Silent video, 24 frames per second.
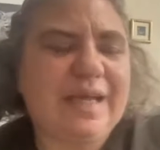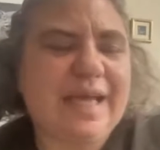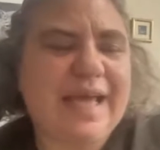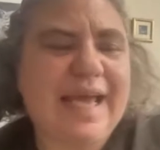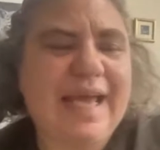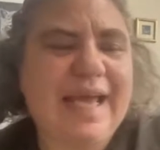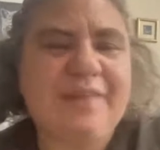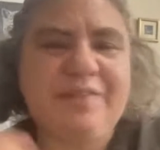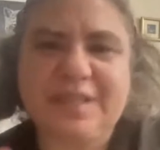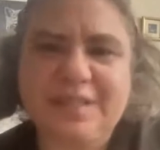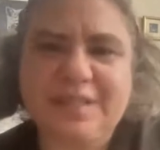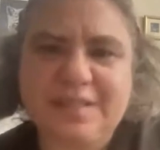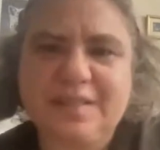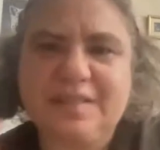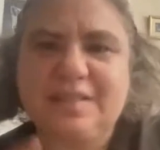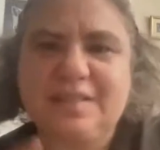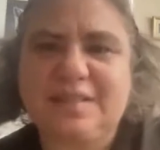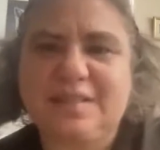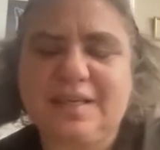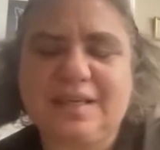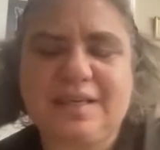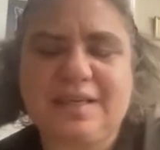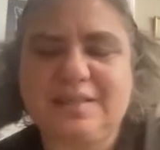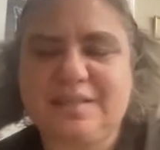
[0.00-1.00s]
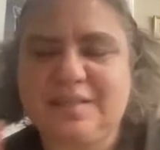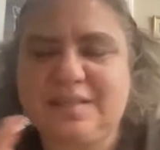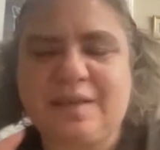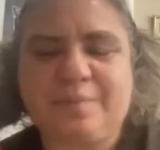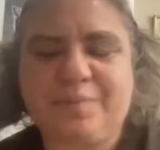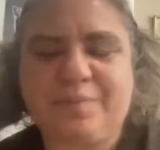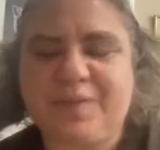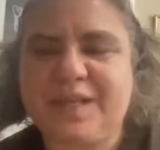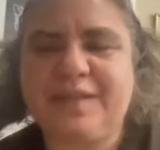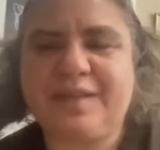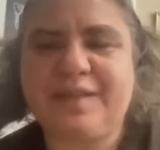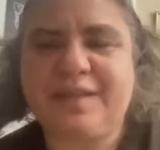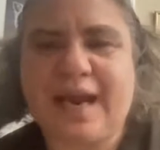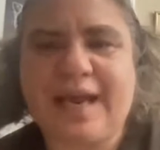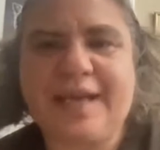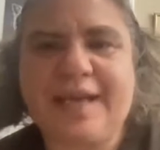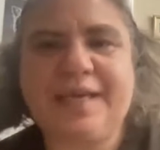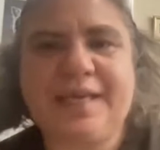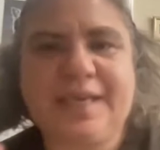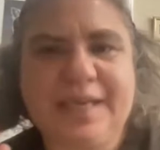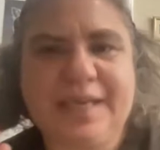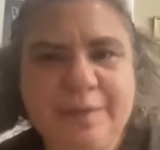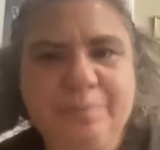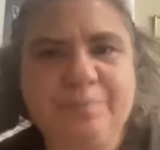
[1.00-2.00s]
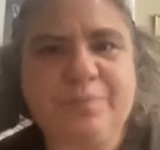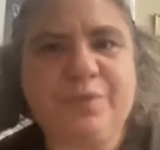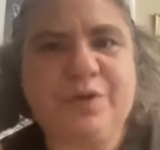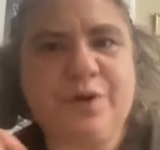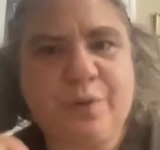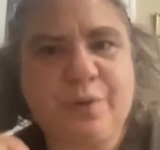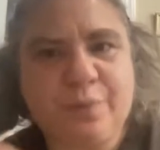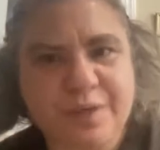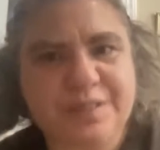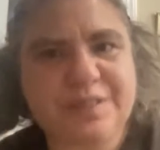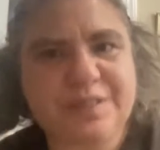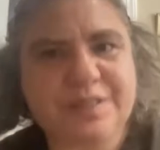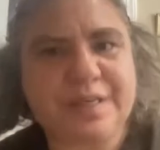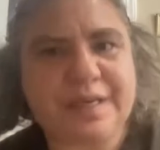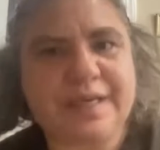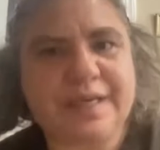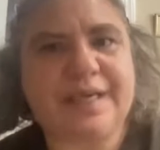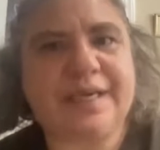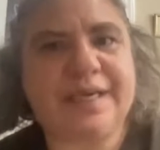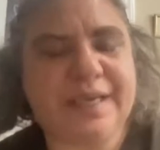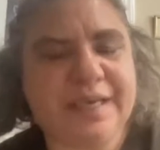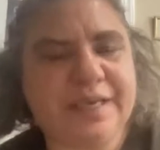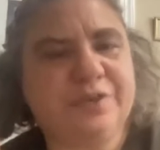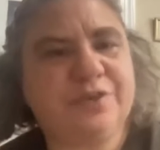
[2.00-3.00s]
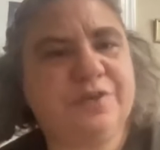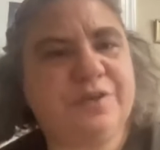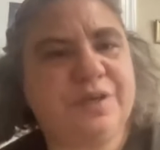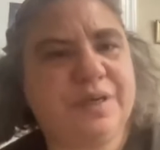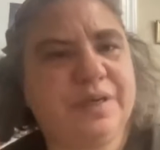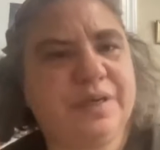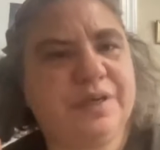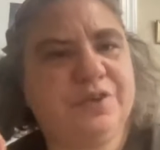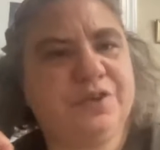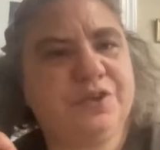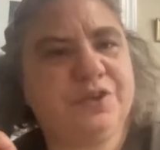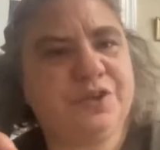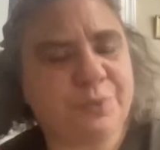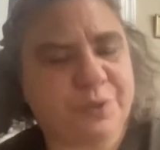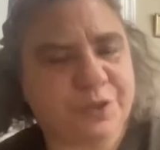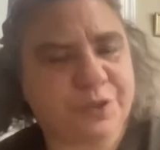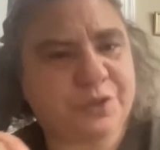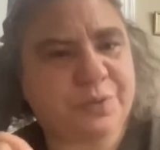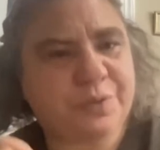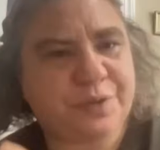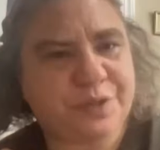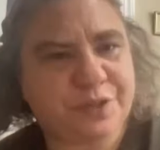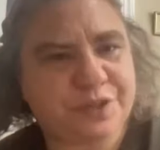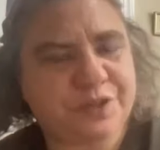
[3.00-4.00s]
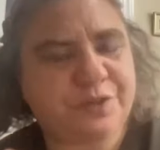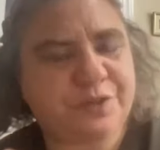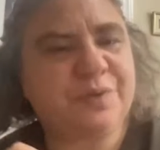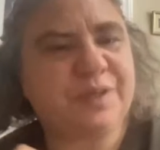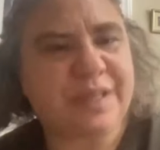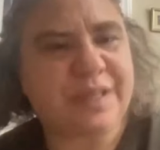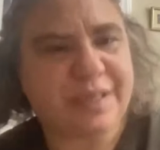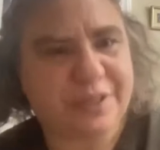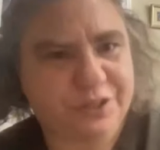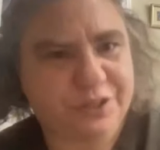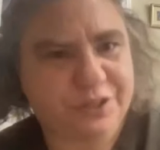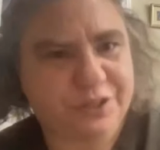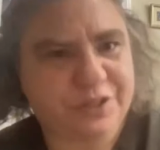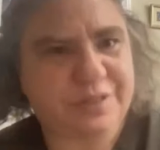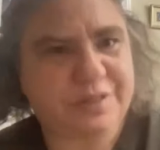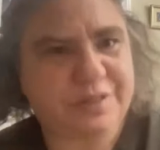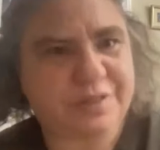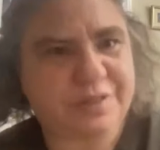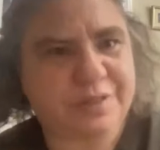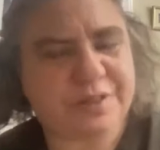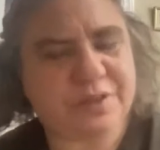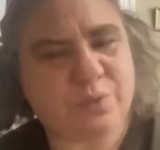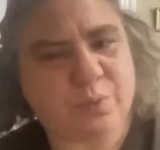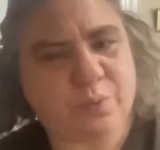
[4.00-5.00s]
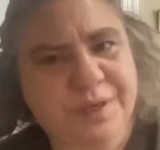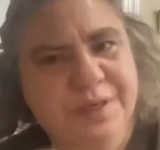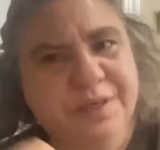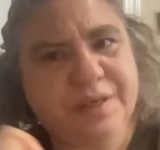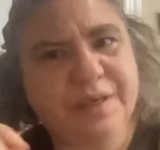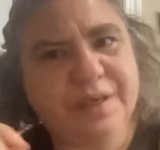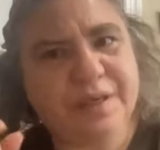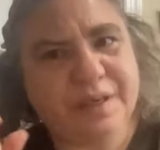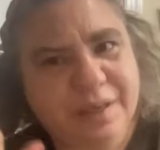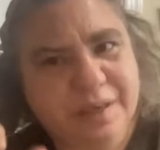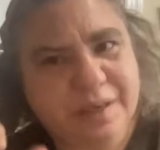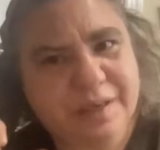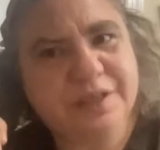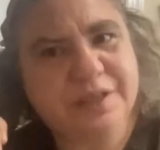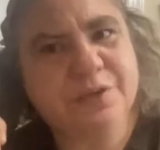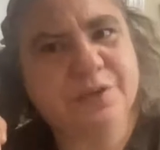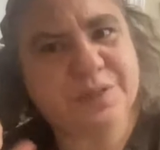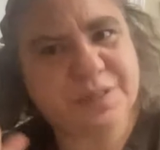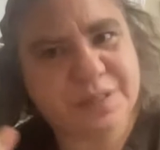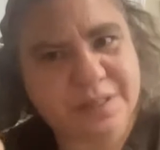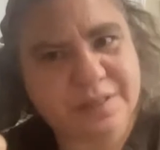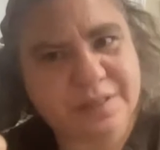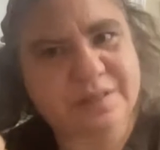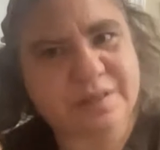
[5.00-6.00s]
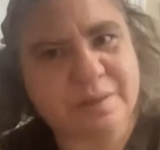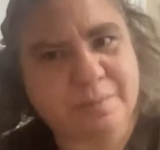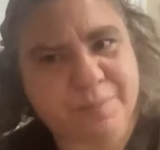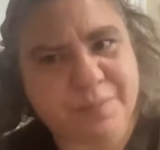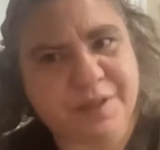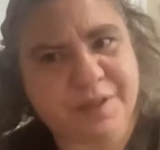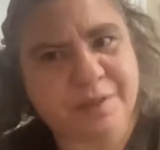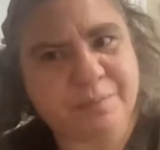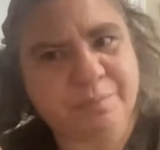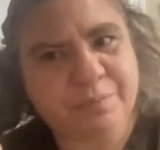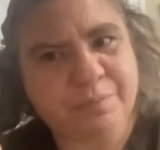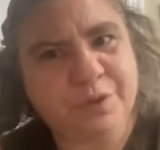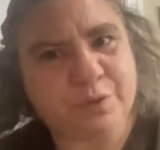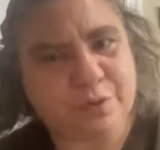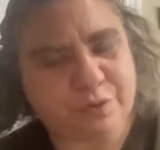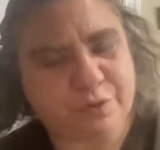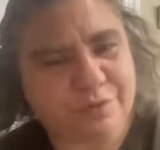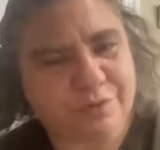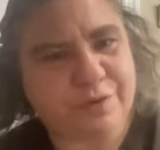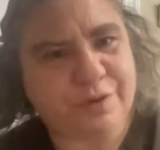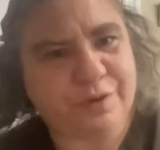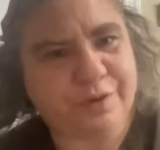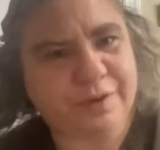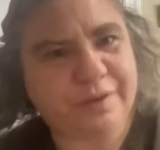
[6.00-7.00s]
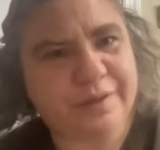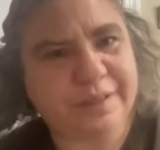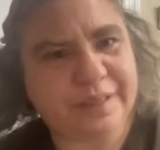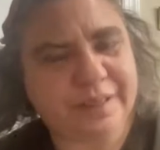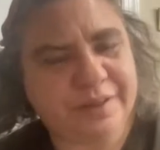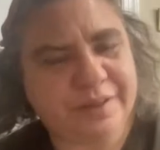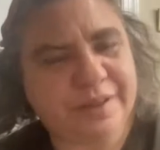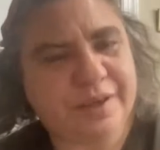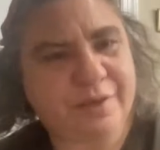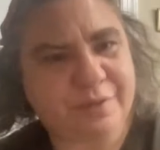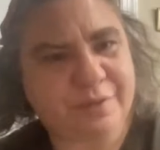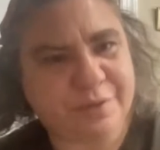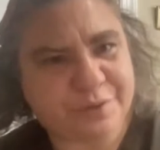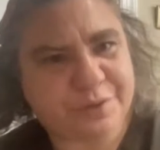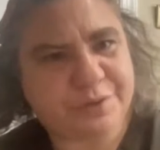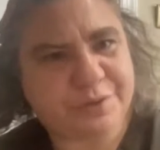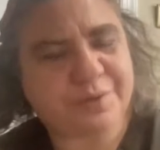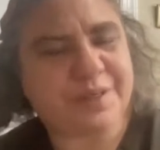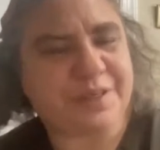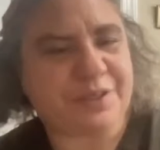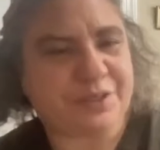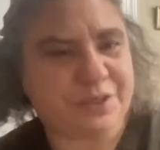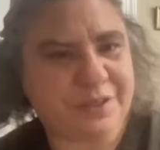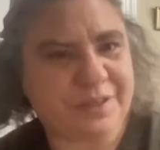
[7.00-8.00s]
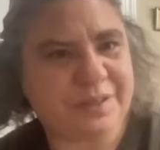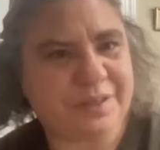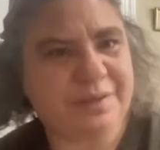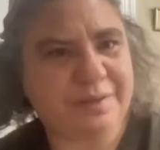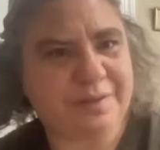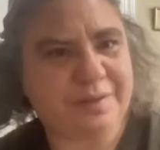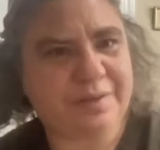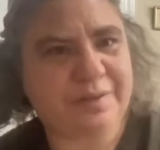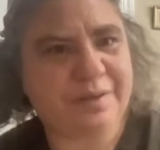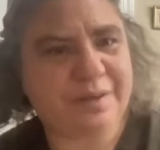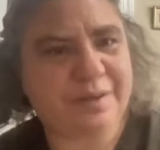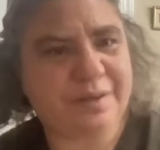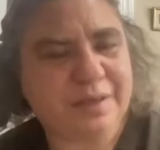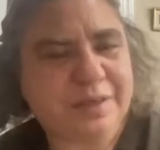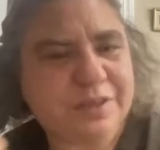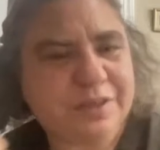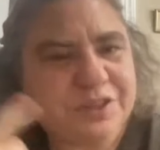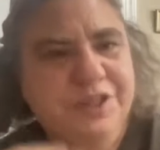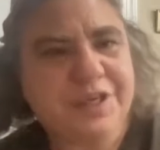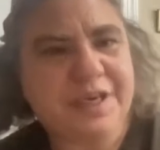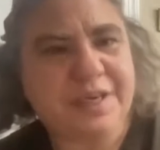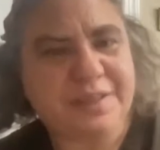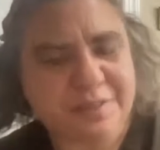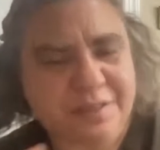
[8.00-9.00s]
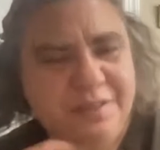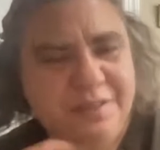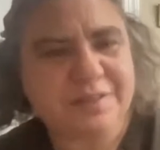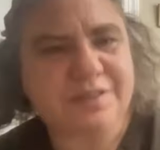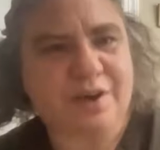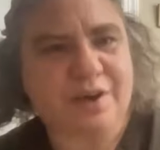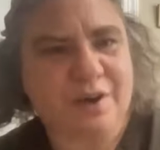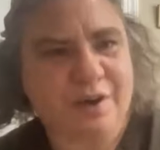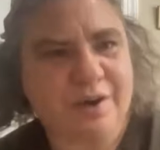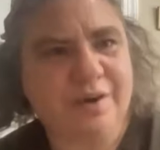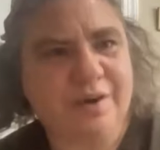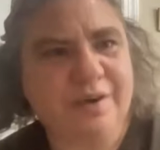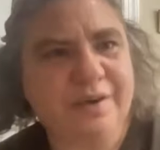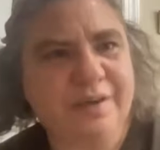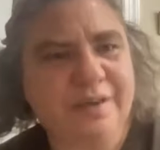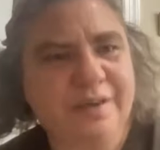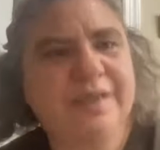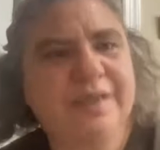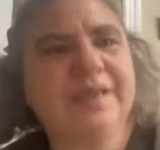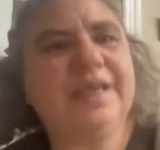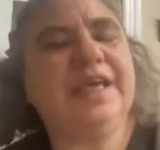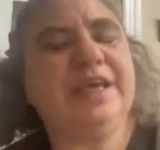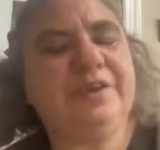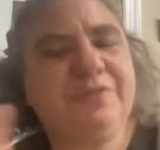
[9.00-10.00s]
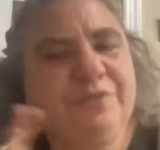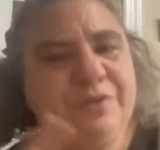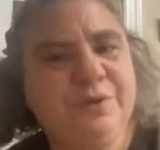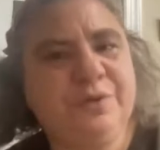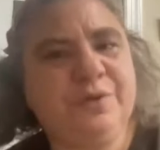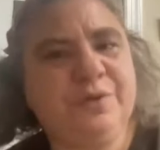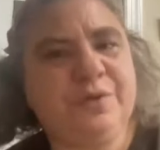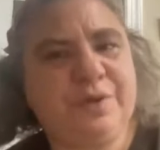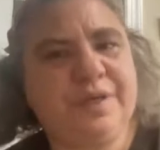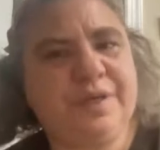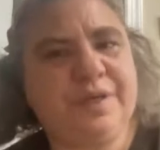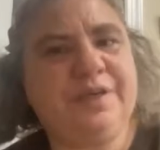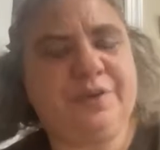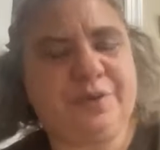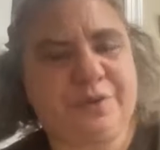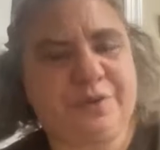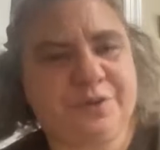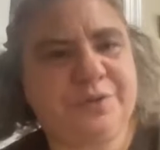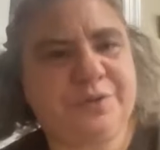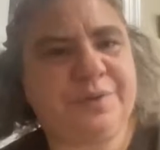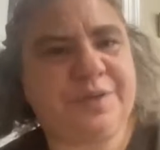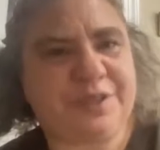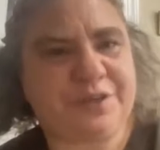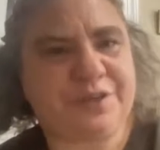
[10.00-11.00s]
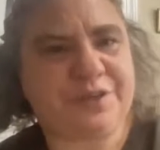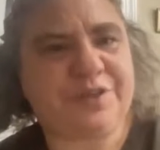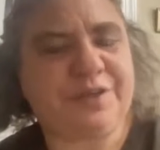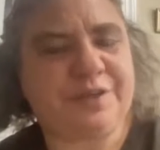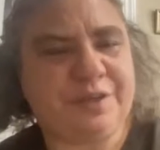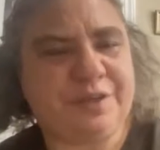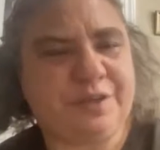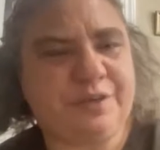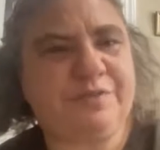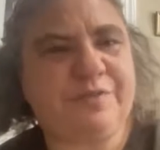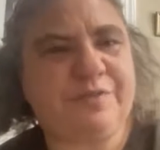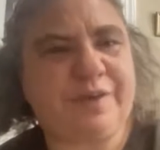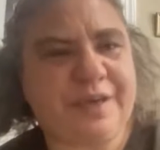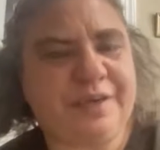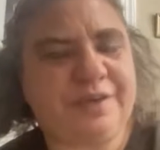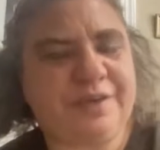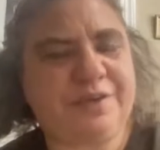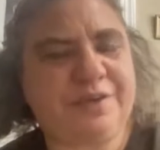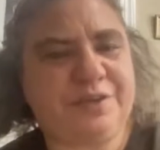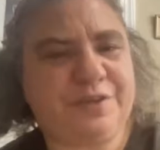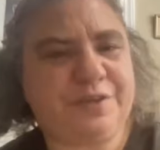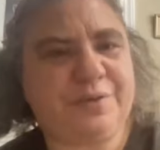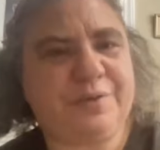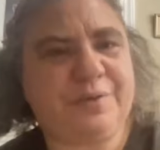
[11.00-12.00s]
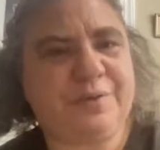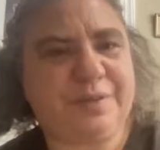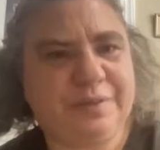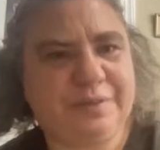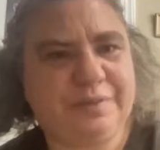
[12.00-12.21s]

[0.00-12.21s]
this is something that I keep noticing in Jewish-Christian relations, that when you see something beautiful in the other tradition, chances are, if you look in your tradition, you'll find it too.